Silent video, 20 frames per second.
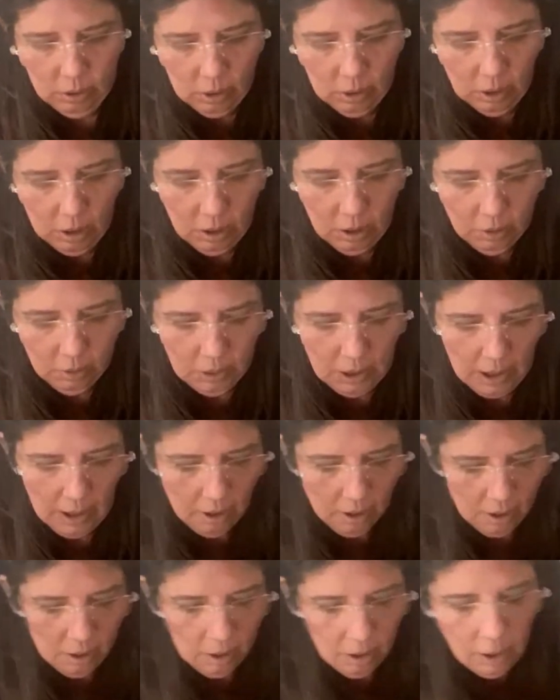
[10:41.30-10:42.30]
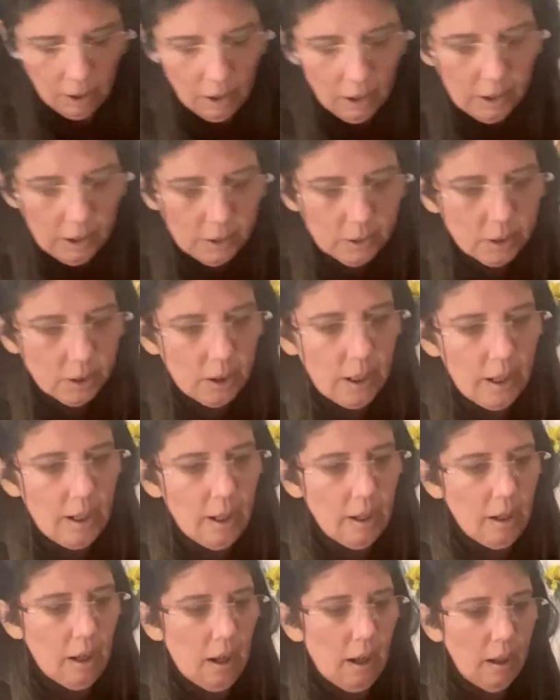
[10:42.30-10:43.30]
Okay. That's alright.
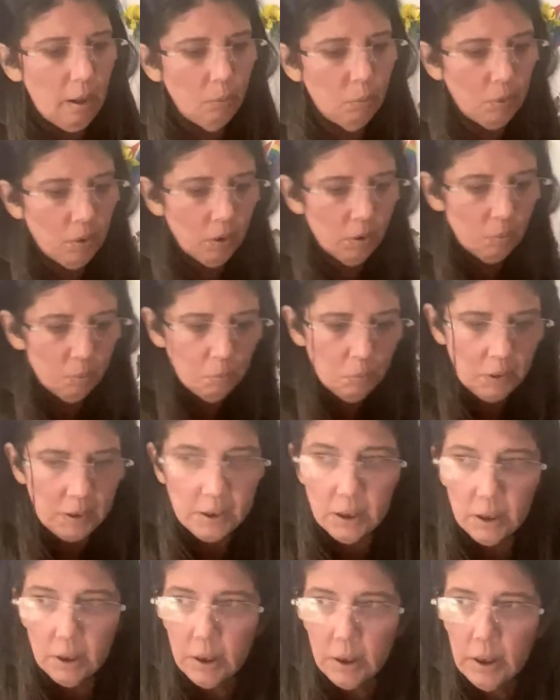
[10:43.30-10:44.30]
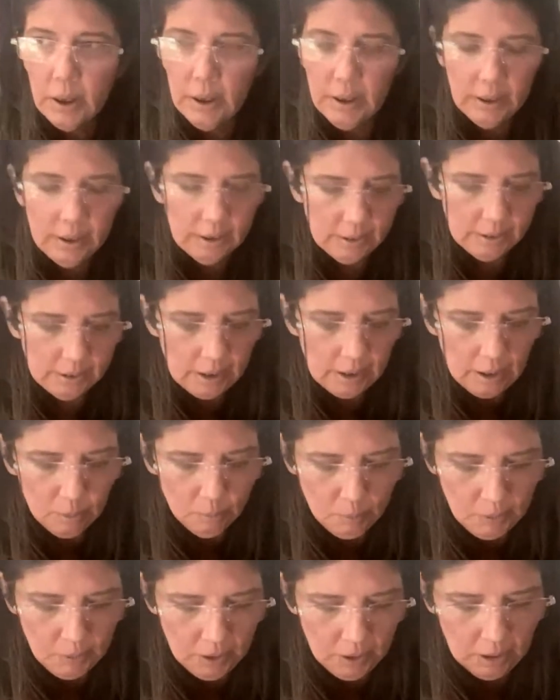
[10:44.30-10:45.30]
Mr. is
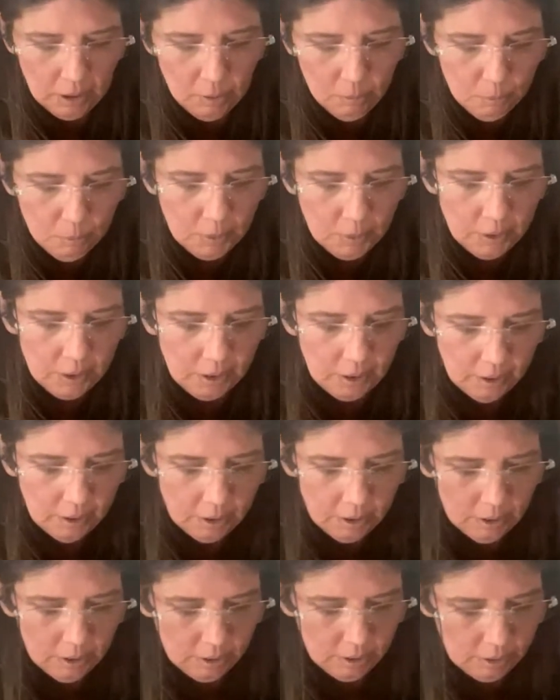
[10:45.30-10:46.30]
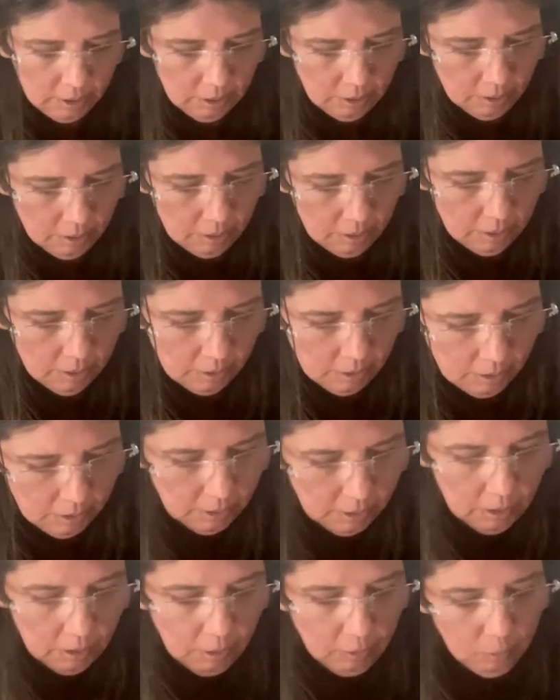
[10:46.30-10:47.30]
helping input
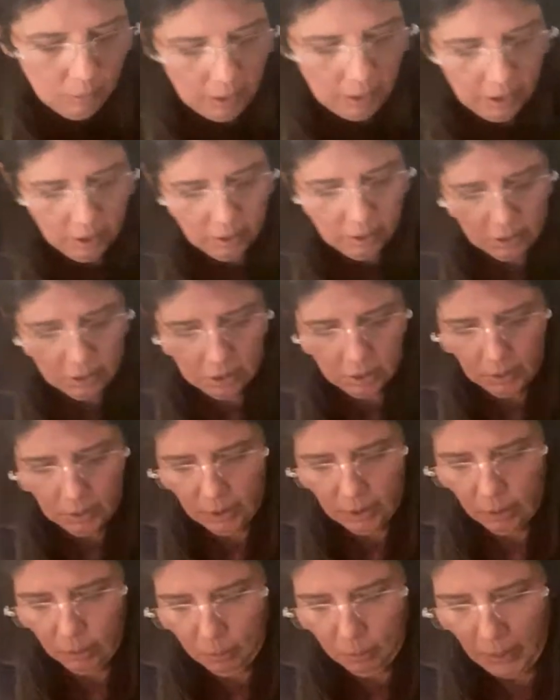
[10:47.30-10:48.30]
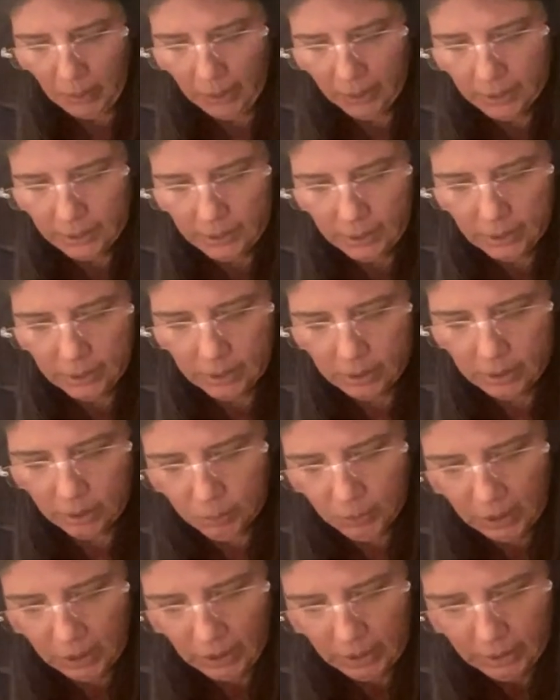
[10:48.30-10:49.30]
while I do the unboxing, so
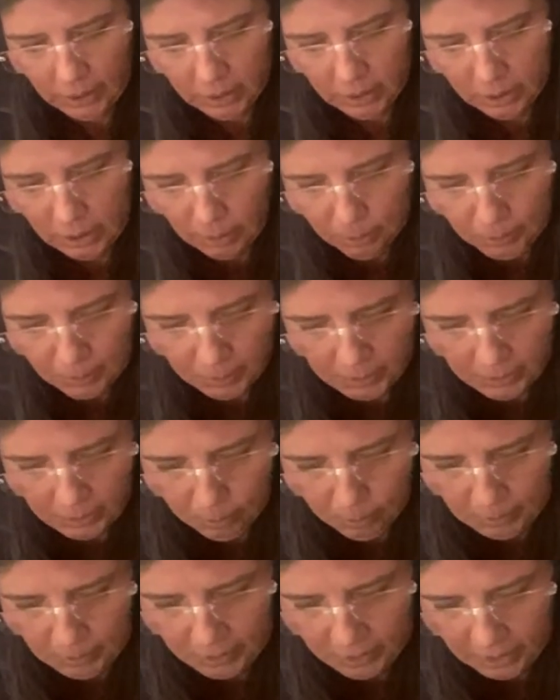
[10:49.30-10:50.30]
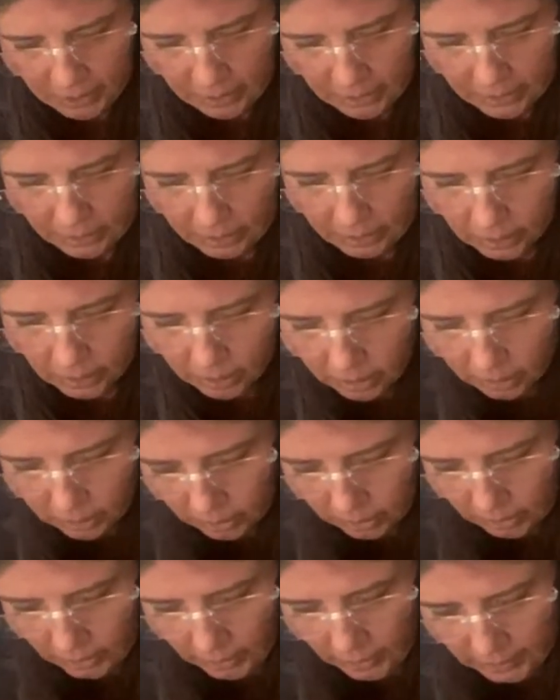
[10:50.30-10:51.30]
we're kind of double dipping here.
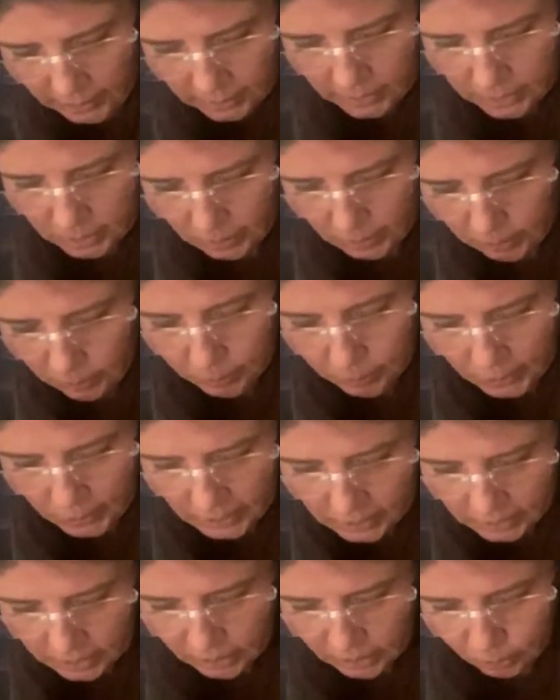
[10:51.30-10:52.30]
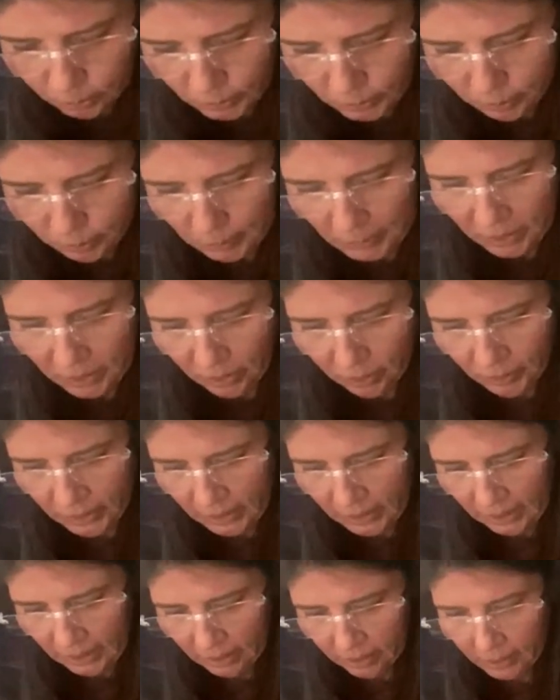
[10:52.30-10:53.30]
So invoices will be
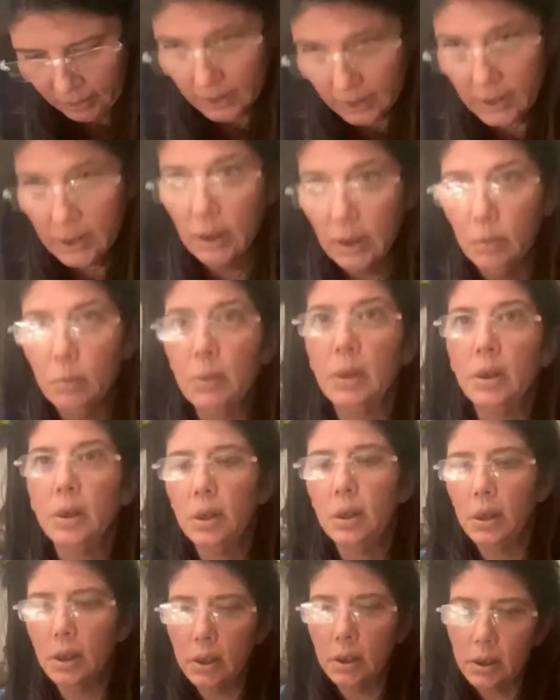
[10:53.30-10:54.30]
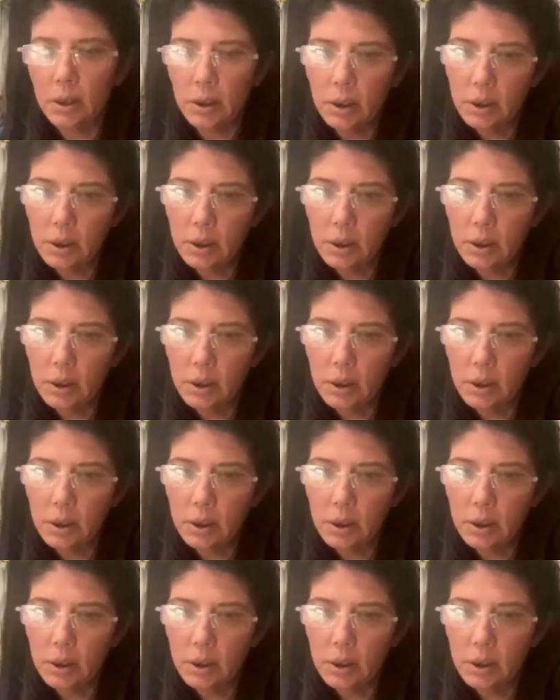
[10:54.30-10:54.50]
going out this evening, y'all.